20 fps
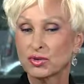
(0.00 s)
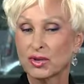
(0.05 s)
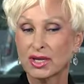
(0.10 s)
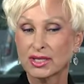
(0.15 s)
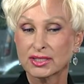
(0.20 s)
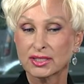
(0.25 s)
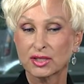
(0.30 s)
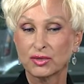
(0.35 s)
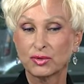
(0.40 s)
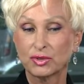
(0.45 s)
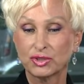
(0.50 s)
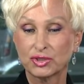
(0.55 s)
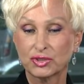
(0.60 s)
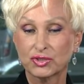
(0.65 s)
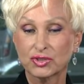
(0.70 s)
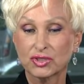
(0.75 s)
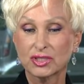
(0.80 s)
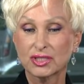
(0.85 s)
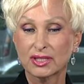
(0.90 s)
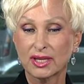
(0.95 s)
to ask you, what
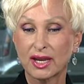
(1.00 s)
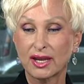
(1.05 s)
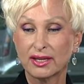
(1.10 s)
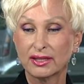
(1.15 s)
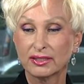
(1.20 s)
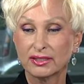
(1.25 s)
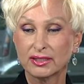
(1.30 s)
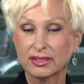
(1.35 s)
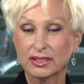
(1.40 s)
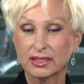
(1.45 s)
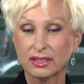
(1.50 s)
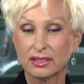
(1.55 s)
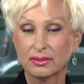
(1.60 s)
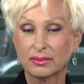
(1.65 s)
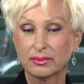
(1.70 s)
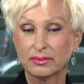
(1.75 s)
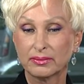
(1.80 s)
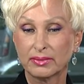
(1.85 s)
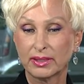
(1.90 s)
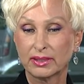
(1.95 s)
your style is,
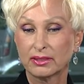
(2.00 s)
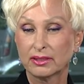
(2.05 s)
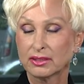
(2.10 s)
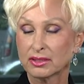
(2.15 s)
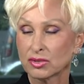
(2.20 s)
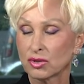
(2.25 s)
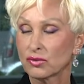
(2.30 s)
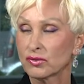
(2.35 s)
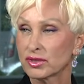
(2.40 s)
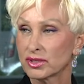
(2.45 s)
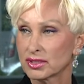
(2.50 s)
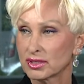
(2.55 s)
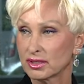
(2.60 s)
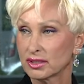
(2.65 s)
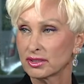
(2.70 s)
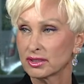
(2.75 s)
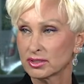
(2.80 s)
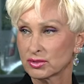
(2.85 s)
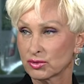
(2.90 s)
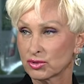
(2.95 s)
and but it's
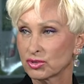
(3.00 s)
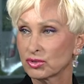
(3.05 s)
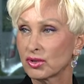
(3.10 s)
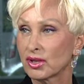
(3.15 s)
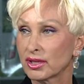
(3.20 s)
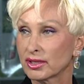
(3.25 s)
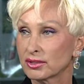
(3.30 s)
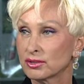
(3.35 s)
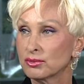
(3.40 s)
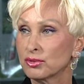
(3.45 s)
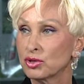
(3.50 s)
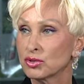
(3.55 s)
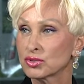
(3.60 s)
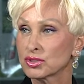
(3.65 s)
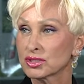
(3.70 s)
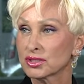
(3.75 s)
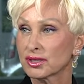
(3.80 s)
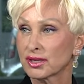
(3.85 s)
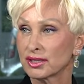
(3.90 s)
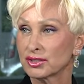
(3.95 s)
obviously that's what you like the
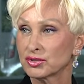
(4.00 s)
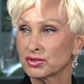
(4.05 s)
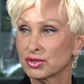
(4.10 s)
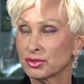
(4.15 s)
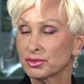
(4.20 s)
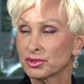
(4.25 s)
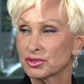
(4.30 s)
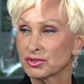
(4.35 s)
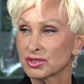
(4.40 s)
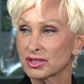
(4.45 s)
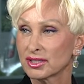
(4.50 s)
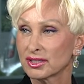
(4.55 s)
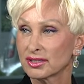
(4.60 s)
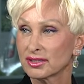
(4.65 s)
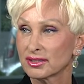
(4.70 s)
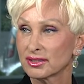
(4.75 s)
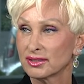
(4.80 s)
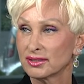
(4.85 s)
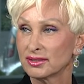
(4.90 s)
most, country music.